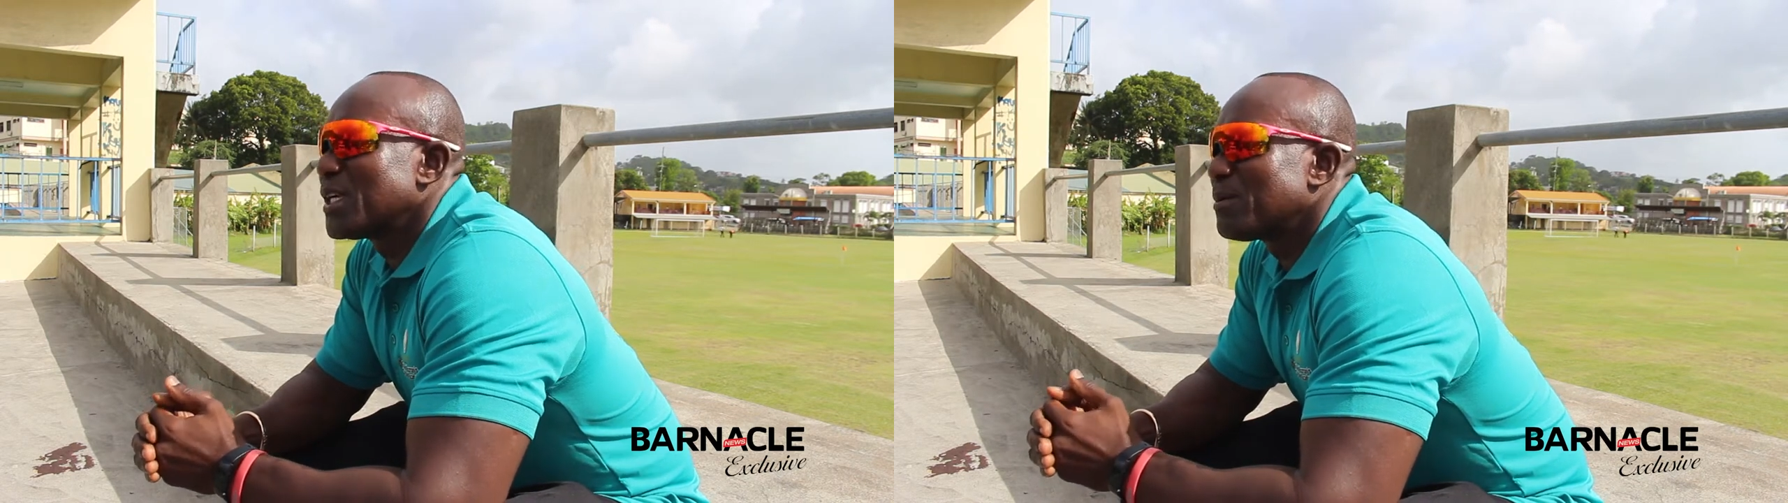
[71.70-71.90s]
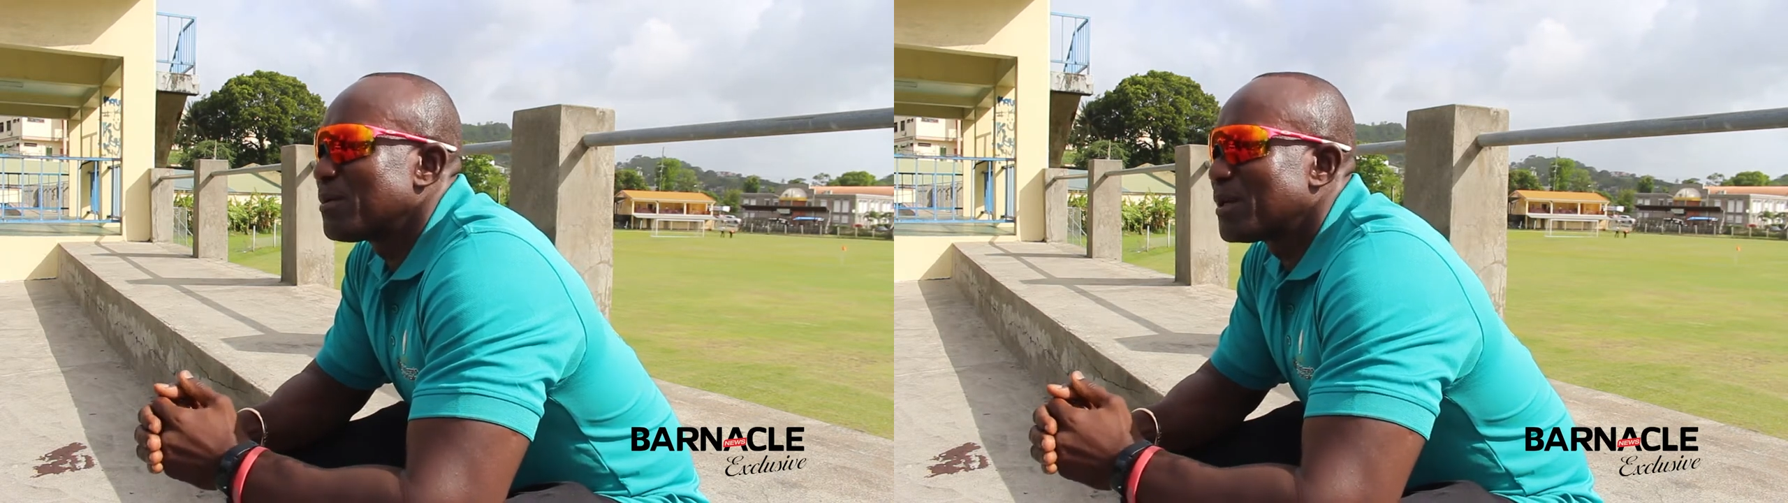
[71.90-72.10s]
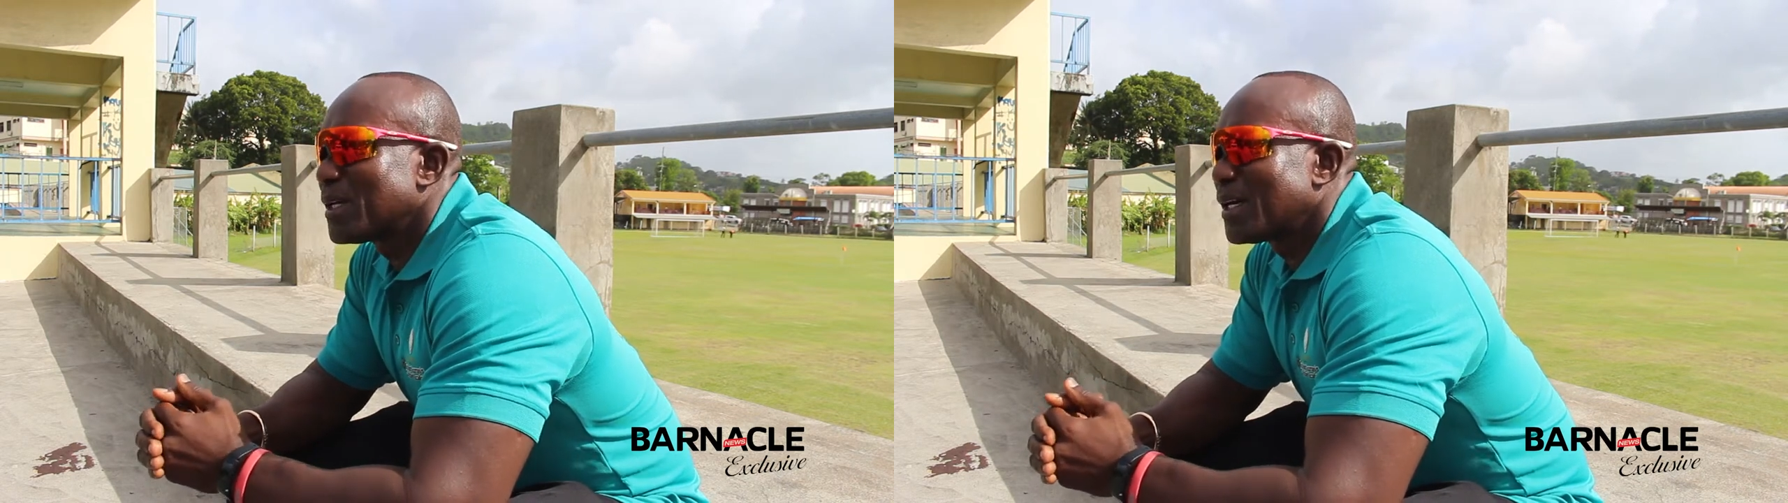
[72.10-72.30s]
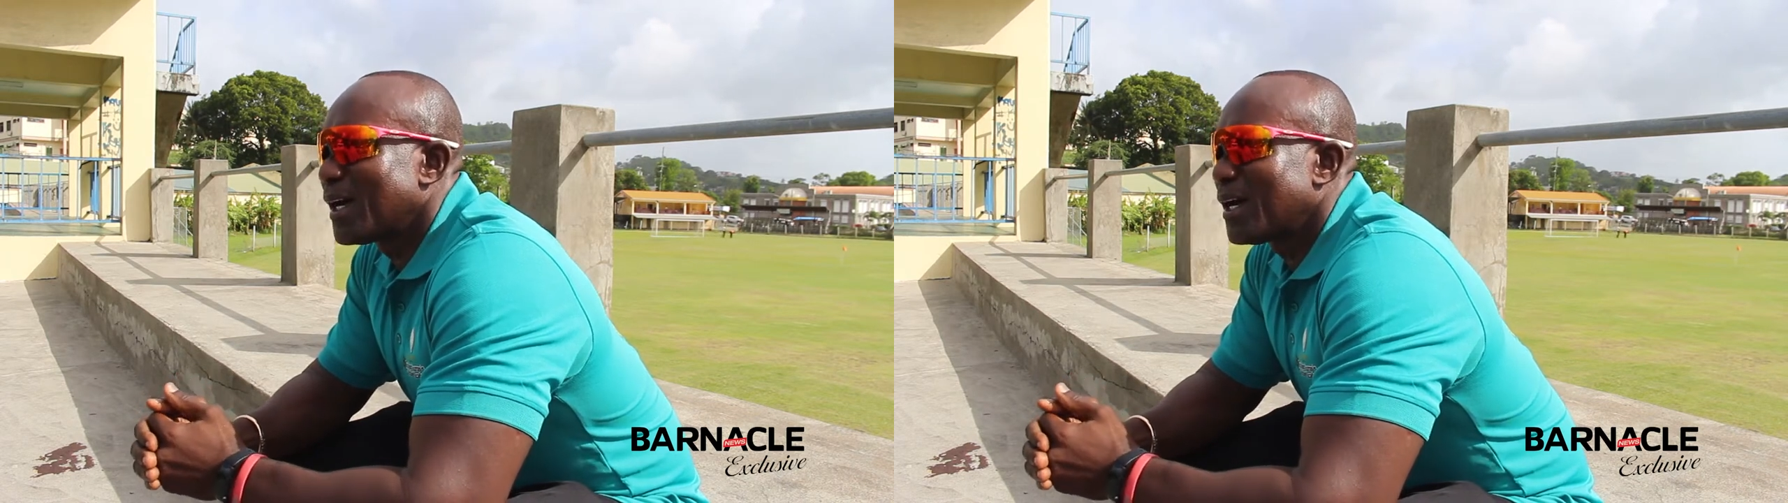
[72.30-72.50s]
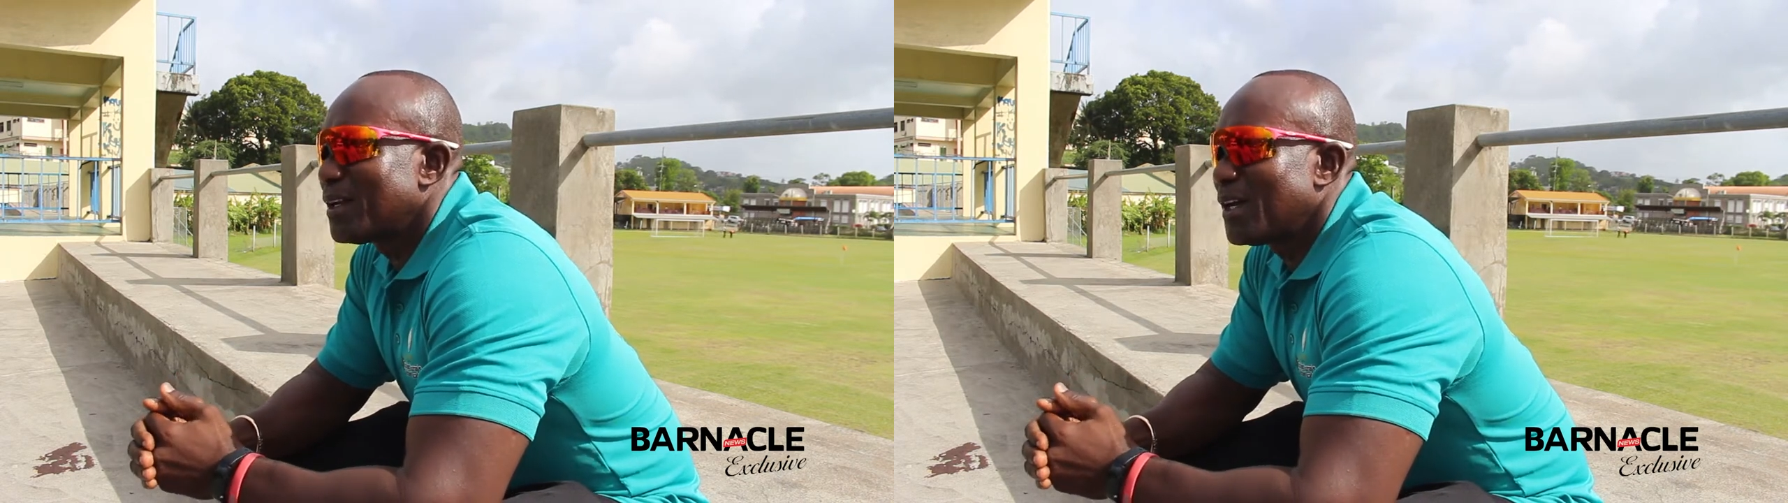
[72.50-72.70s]
the game.
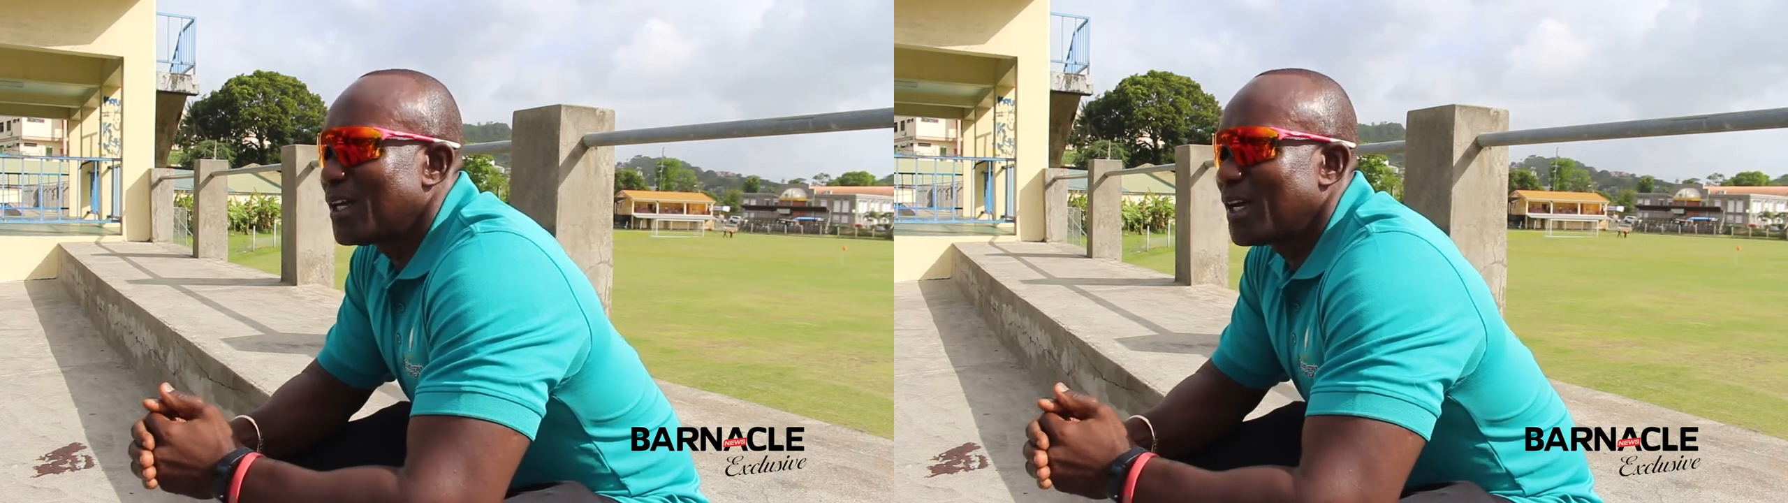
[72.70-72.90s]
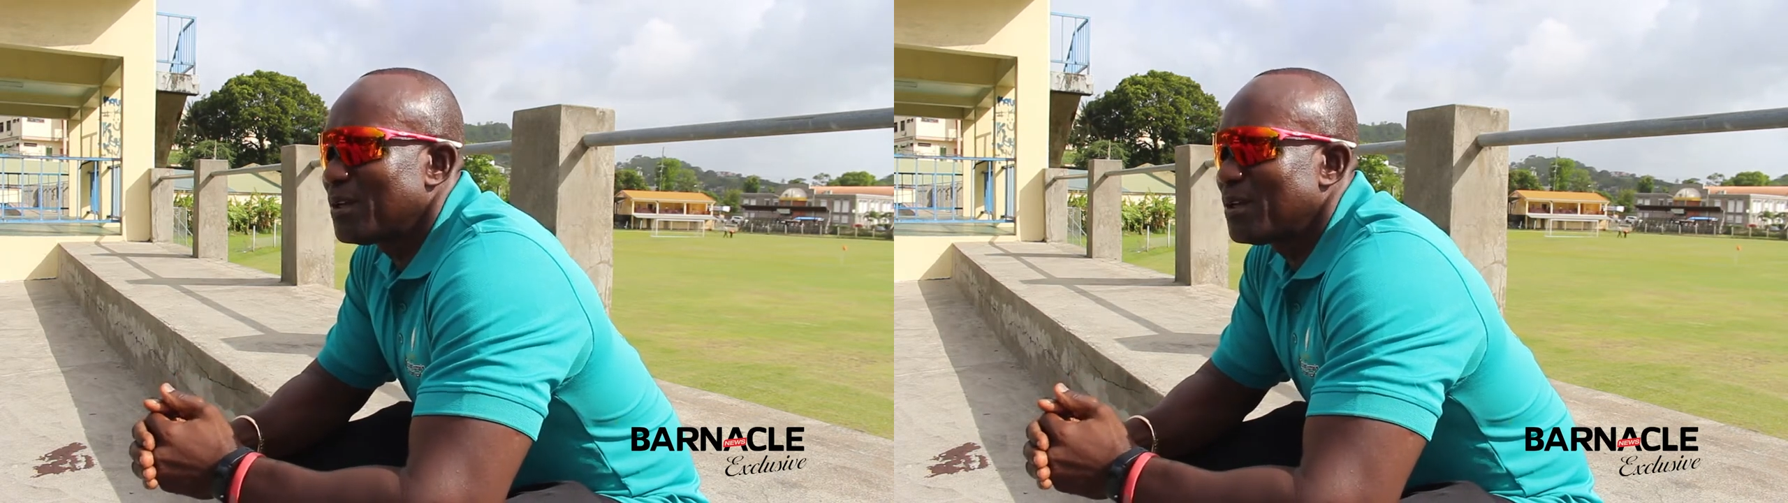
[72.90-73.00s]
I